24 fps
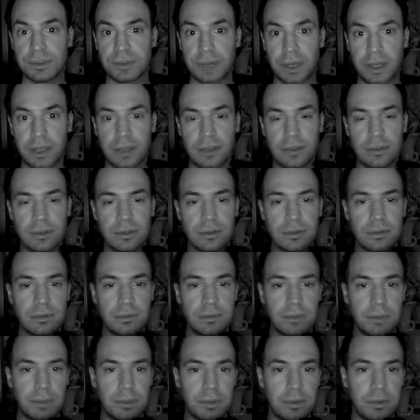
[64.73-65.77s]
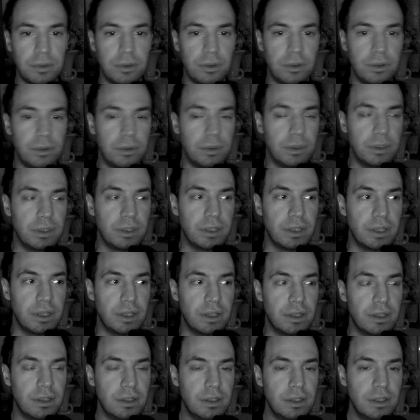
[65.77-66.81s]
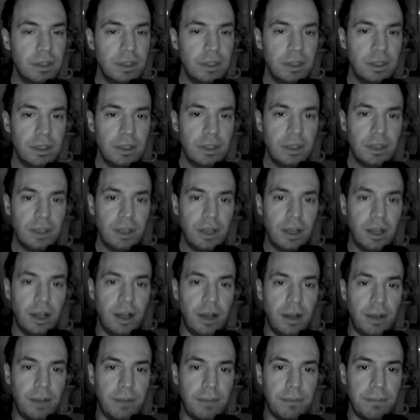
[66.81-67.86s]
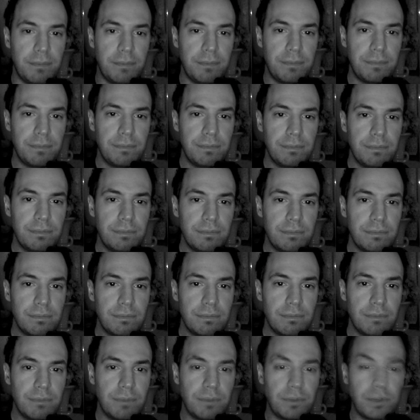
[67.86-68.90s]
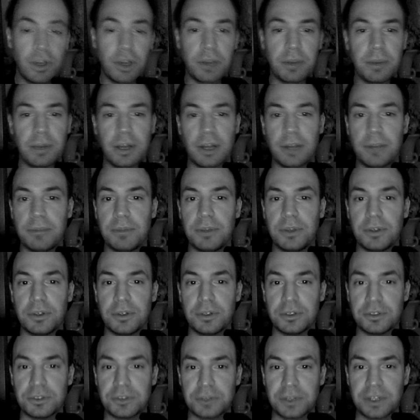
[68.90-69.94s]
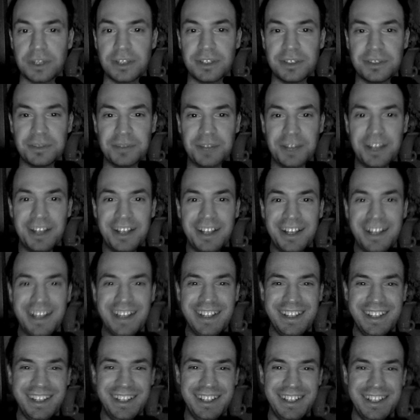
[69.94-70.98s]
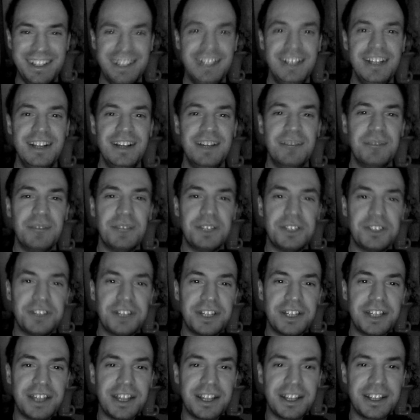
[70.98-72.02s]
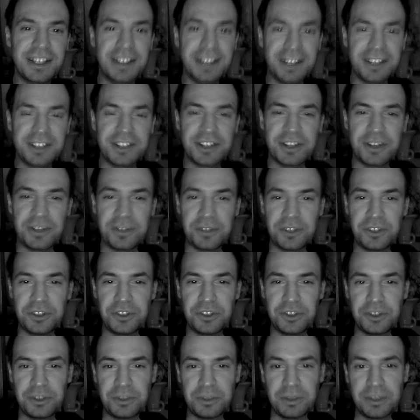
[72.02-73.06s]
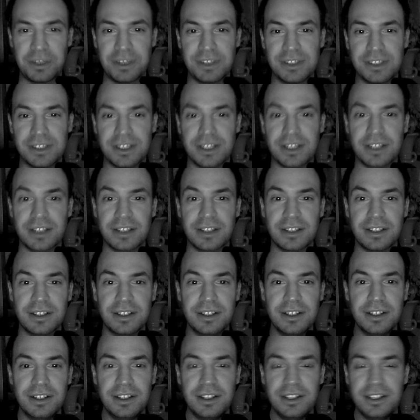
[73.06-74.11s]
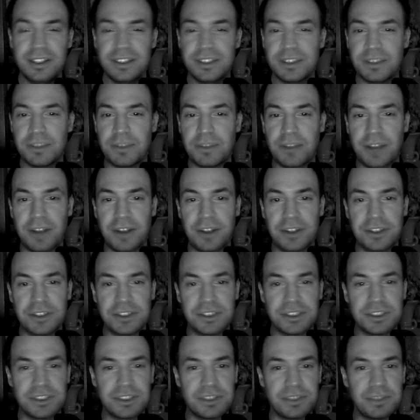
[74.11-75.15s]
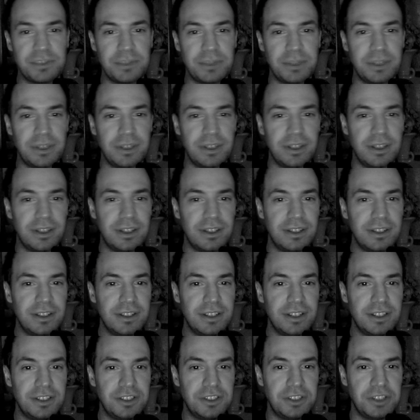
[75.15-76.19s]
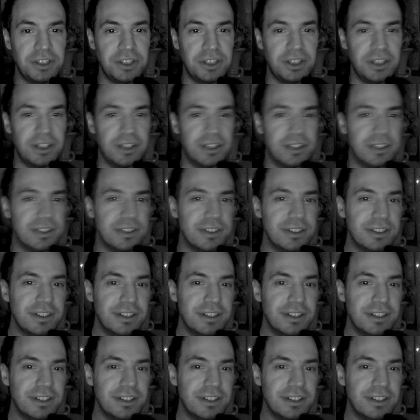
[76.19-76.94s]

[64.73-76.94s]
right? People who would, um, I'm talking about computers, right? I'm not, I'm not trying to get kicked off of YouTube by saying that some viruses have been engineered